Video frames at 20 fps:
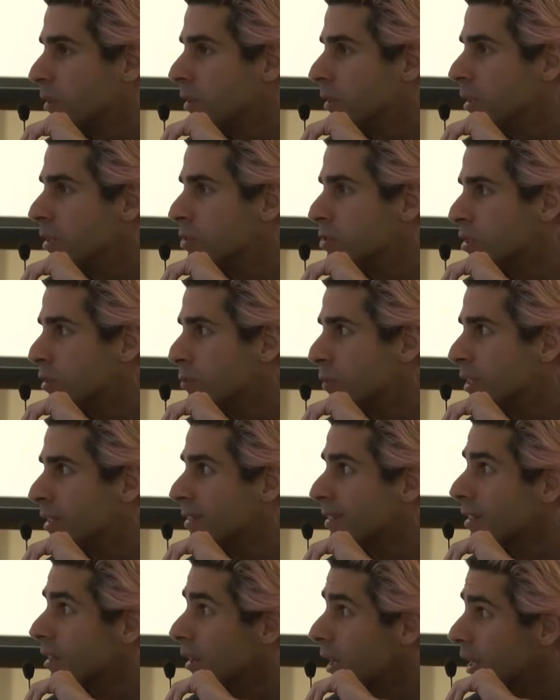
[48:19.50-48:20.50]
In Germany,
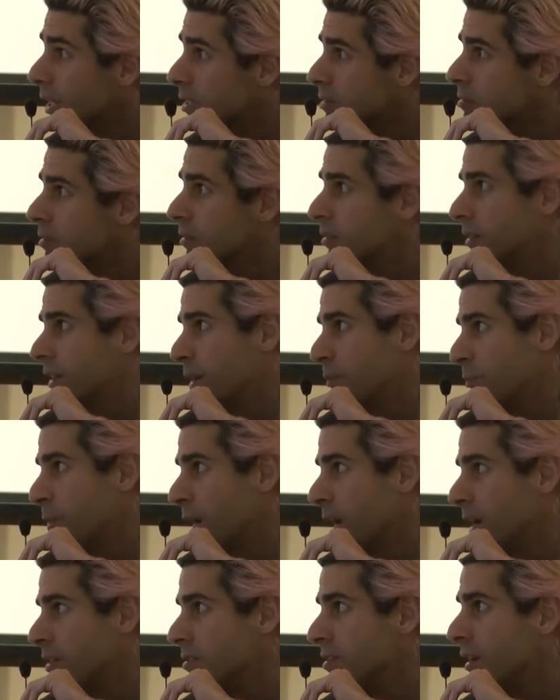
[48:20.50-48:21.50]
the clients are the name
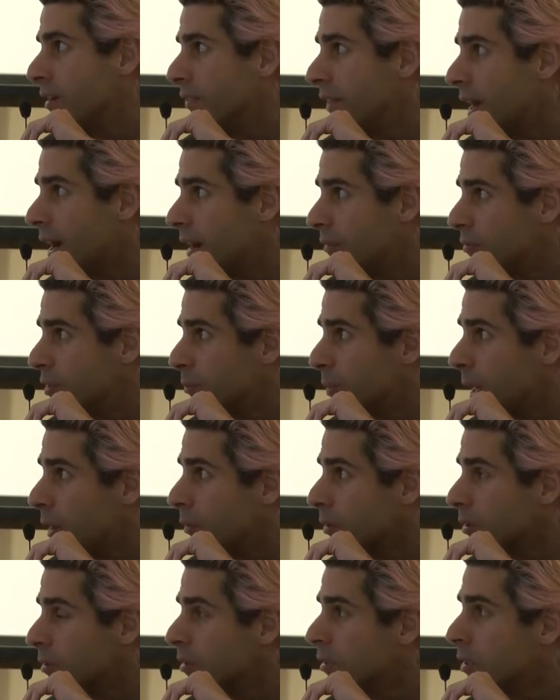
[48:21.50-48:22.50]
brands and they have the
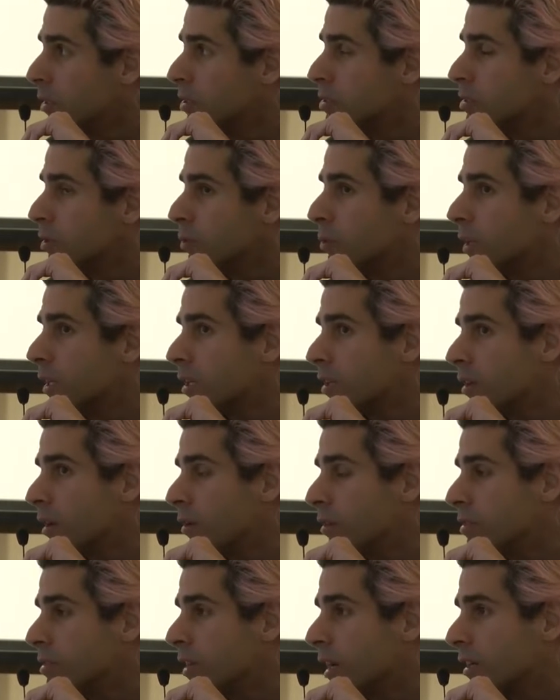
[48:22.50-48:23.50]
power. So we can go
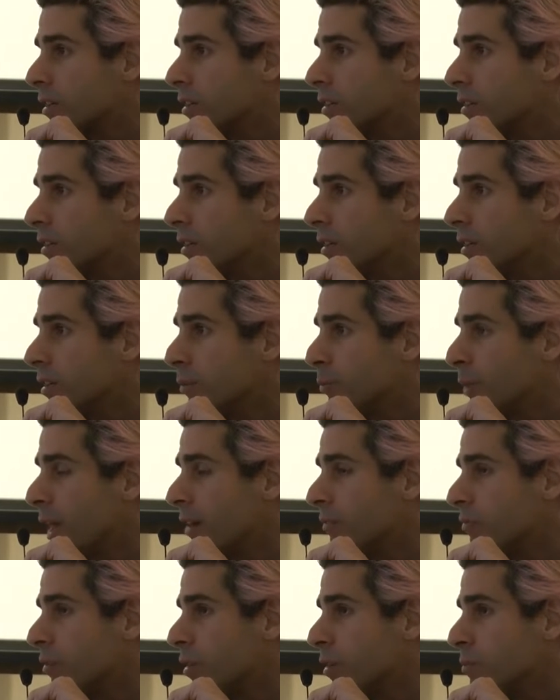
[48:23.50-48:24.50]
and talk to the
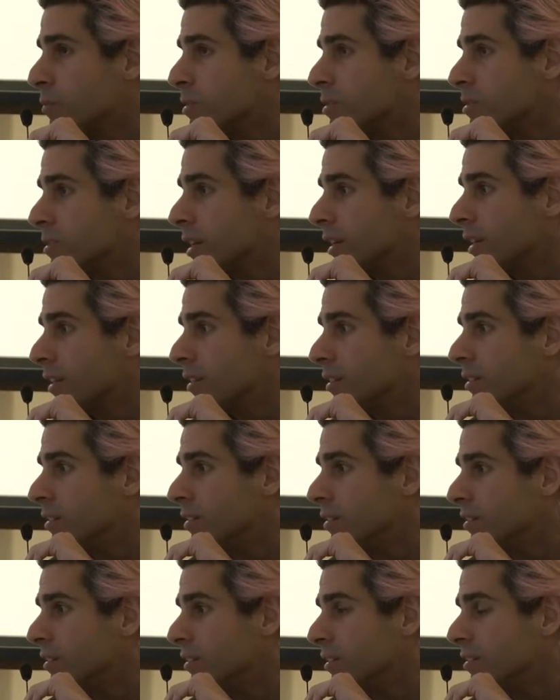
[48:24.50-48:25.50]
platforms and say,
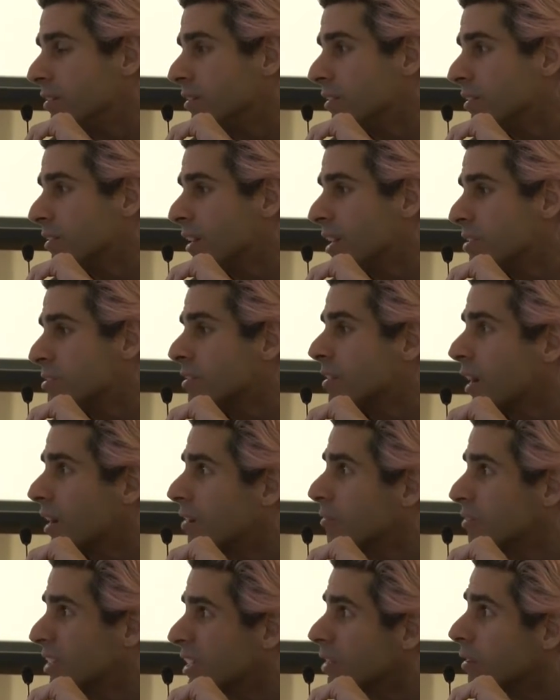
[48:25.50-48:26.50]
you, you guys are kind
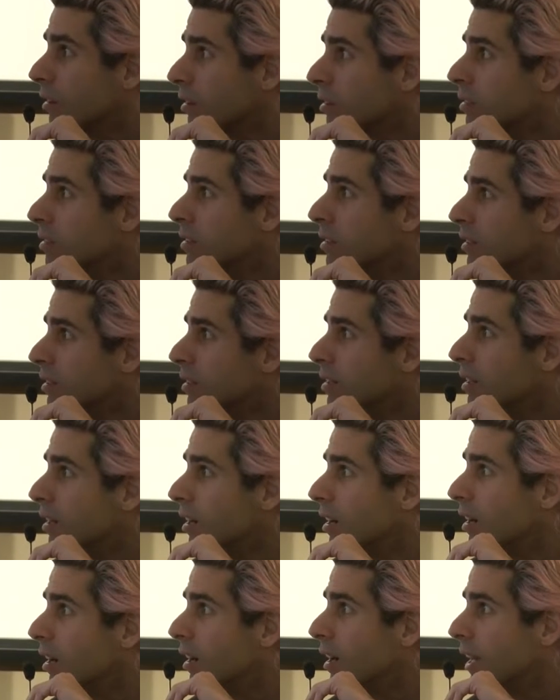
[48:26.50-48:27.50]
of little.
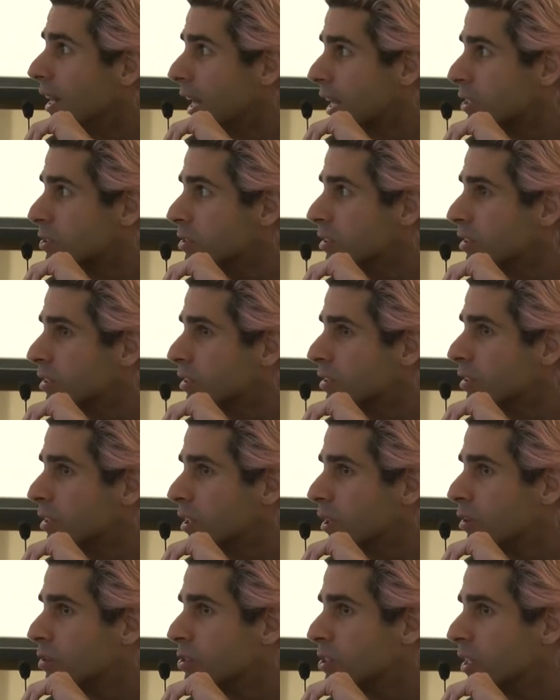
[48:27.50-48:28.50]
Uh, and actually you're
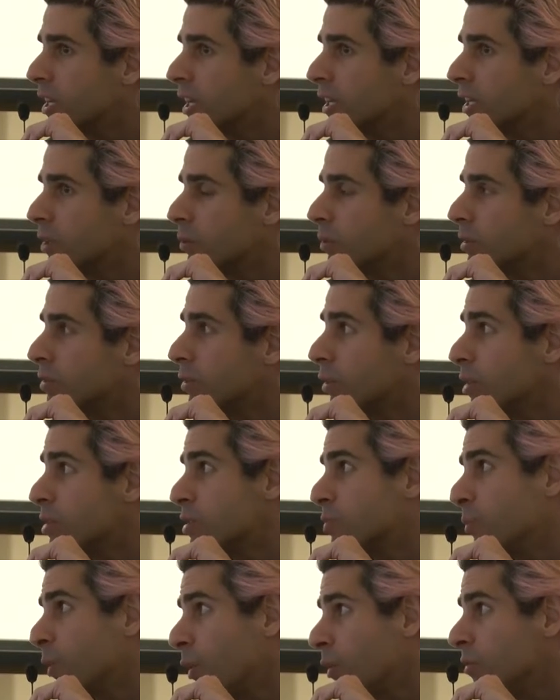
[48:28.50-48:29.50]
negotiating with
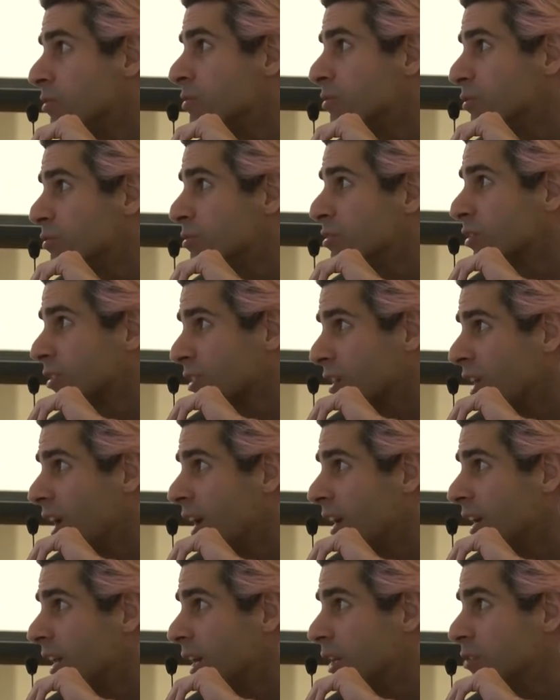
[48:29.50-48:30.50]
Deutsche Post, who's your
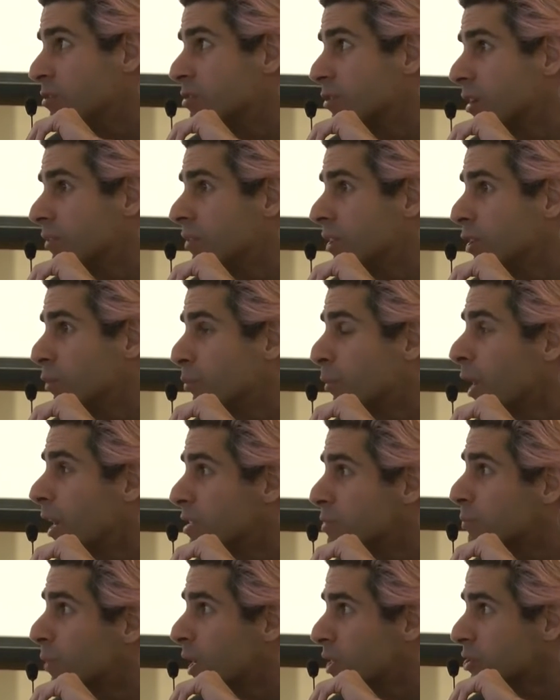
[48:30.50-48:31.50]
client, and who's giving you
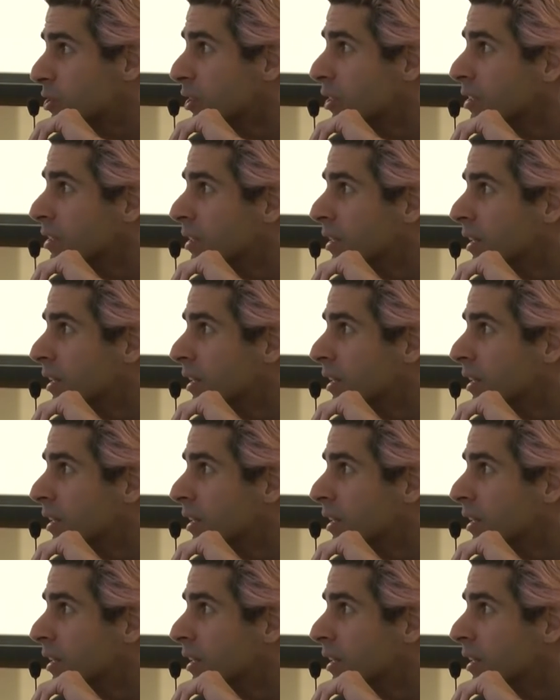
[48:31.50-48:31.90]
price pressure